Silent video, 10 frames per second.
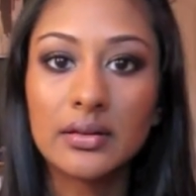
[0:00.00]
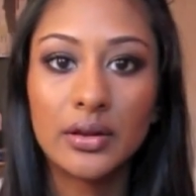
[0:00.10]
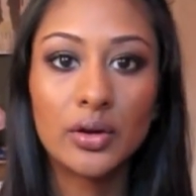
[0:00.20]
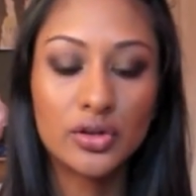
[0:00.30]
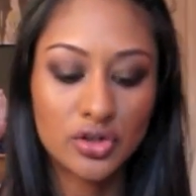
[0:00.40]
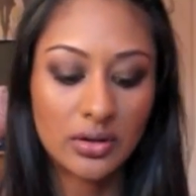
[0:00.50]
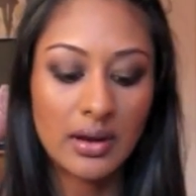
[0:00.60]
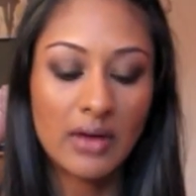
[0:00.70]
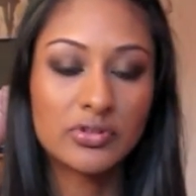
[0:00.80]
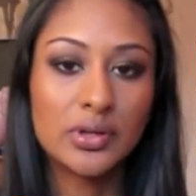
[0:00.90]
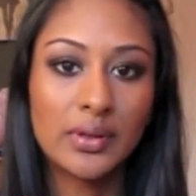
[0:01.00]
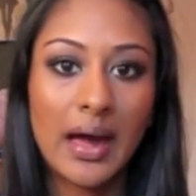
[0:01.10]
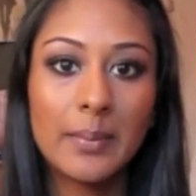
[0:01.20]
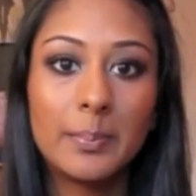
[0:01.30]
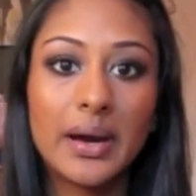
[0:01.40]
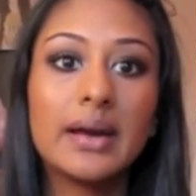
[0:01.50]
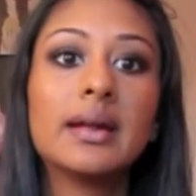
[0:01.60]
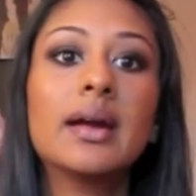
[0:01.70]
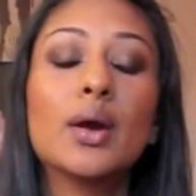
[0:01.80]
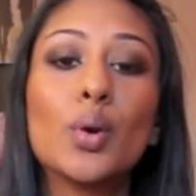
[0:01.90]
You know, you shouldn't have to do that, but
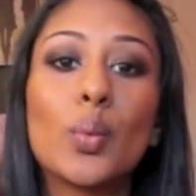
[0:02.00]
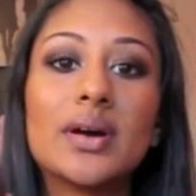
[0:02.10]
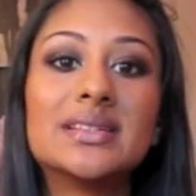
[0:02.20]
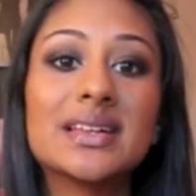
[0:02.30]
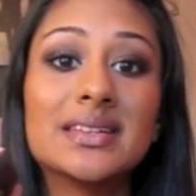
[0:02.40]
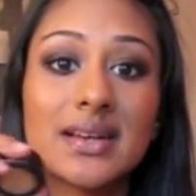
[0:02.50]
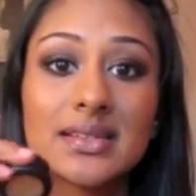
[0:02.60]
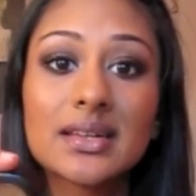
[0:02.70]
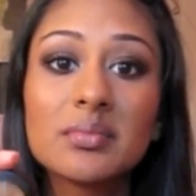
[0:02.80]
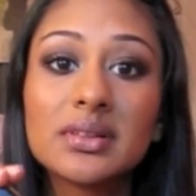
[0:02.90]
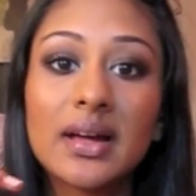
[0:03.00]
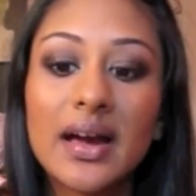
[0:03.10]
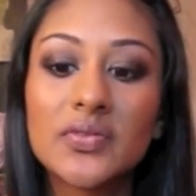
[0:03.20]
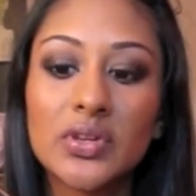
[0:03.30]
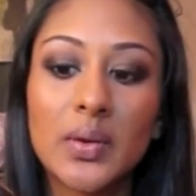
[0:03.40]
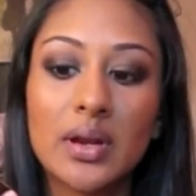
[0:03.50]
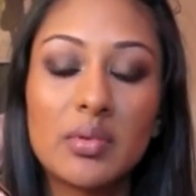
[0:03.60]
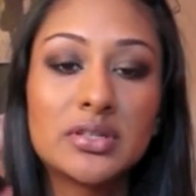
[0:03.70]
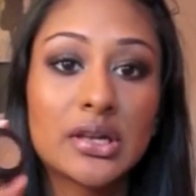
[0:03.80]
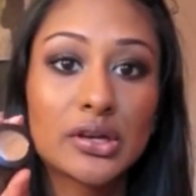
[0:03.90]
once it does come to life and you end up
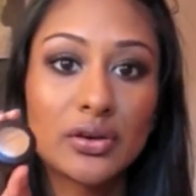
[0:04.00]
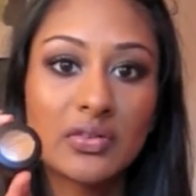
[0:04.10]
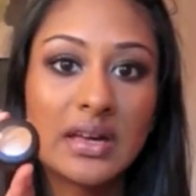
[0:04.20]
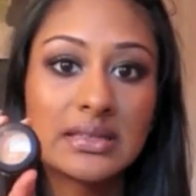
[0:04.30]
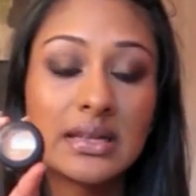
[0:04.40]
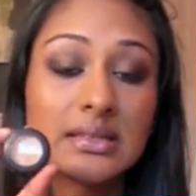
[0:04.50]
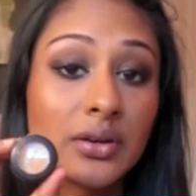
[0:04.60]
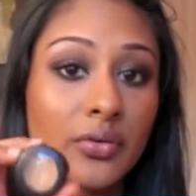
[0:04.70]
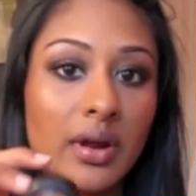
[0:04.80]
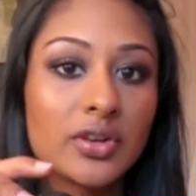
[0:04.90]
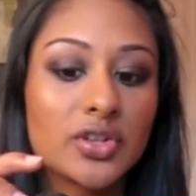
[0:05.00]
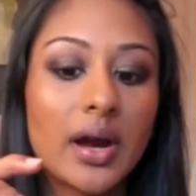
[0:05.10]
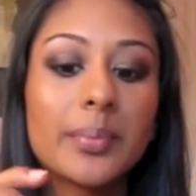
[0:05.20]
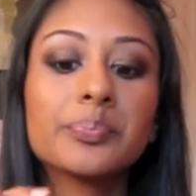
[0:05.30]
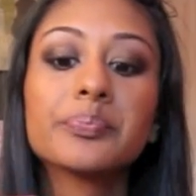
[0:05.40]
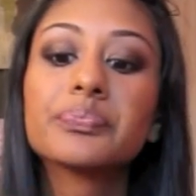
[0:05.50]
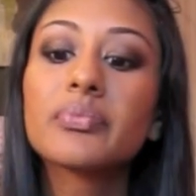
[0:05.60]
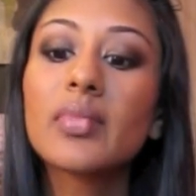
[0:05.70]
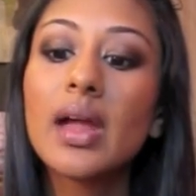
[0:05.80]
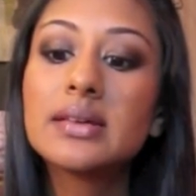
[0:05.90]
using it in your face, it does a great job.
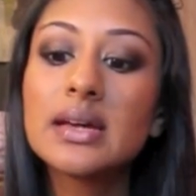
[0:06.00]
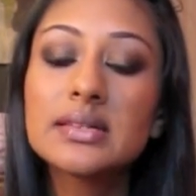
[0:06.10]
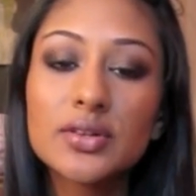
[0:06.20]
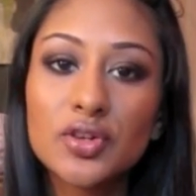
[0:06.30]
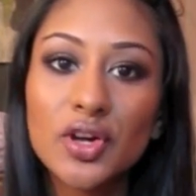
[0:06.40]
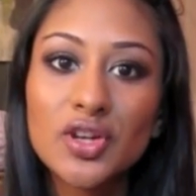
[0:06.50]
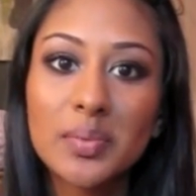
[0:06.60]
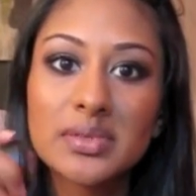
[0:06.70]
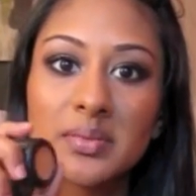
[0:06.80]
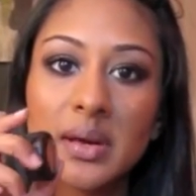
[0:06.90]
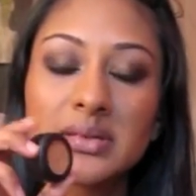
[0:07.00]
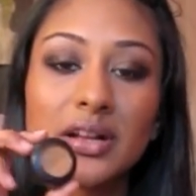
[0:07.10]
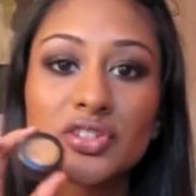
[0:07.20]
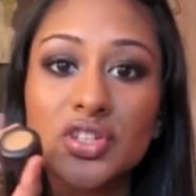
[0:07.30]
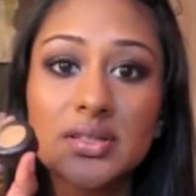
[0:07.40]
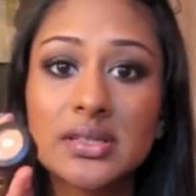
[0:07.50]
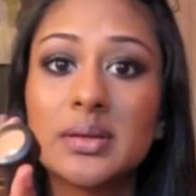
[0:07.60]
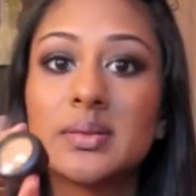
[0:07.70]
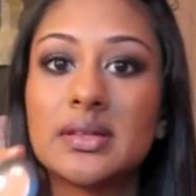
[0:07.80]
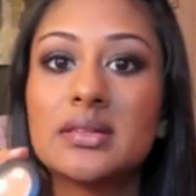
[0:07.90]
It does such a good job. Sometimes I'll just
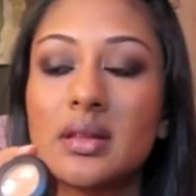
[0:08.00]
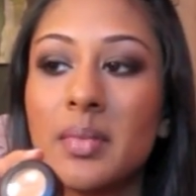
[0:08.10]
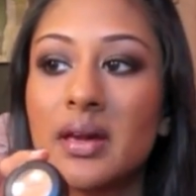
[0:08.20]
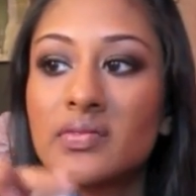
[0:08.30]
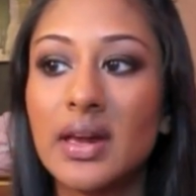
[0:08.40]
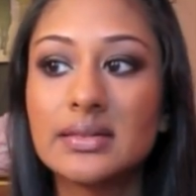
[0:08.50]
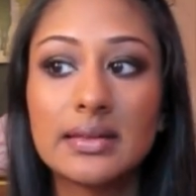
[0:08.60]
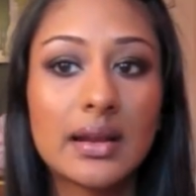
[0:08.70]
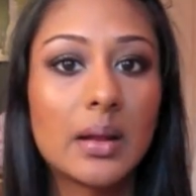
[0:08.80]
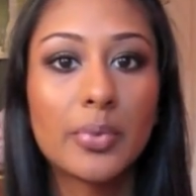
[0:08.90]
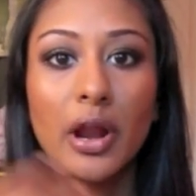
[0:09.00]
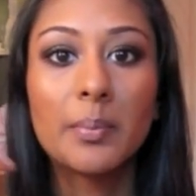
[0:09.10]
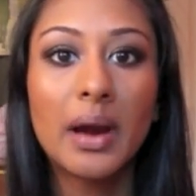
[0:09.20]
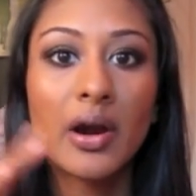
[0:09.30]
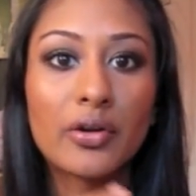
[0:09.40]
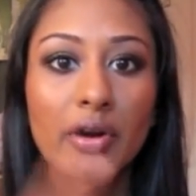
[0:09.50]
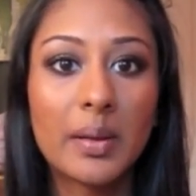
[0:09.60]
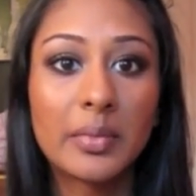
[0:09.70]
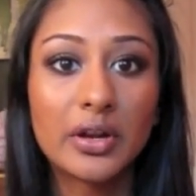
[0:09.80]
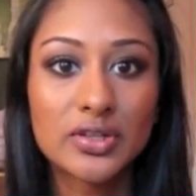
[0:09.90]
use this on my face and then I'll put on powder and
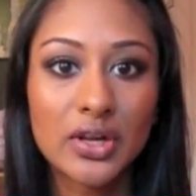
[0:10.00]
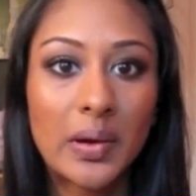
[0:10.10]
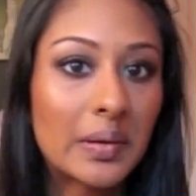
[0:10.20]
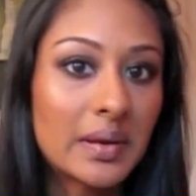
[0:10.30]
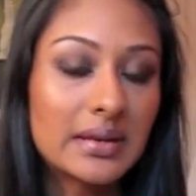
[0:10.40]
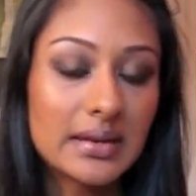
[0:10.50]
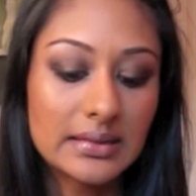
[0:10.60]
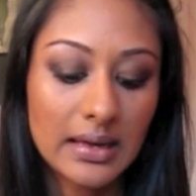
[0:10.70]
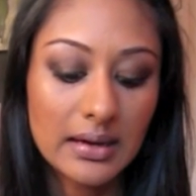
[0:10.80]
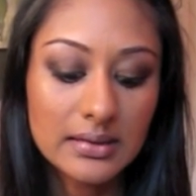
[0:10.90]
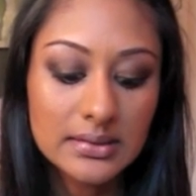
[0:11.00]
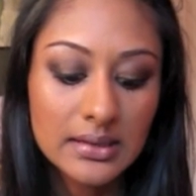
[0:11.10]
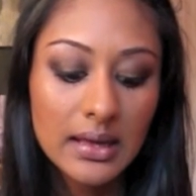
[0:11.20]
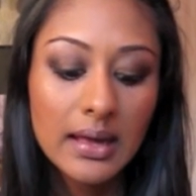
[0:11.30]
I'm good to go. I don't need anything else.